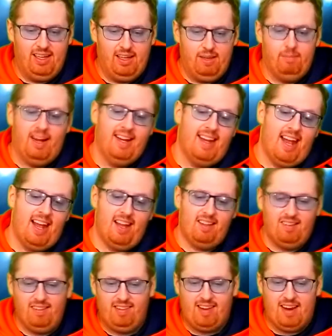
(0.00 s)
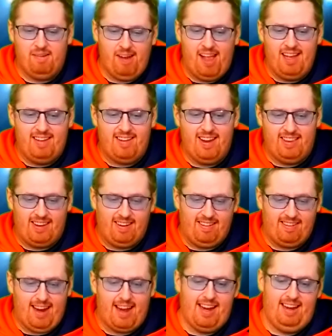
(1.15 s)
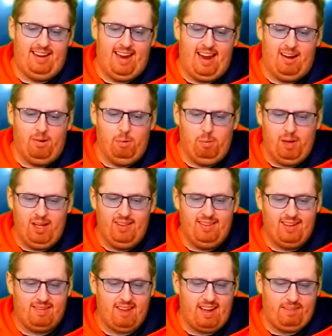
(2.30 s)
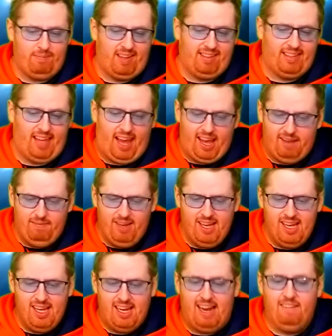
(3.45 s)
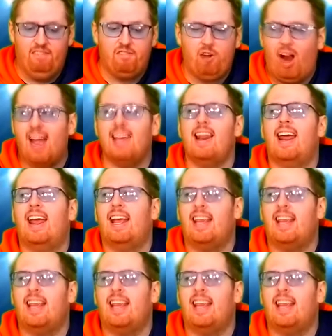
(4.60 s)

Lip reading: Monday, Tuesday, Wednesday, Thursday, and now with the Christmas game on Friday.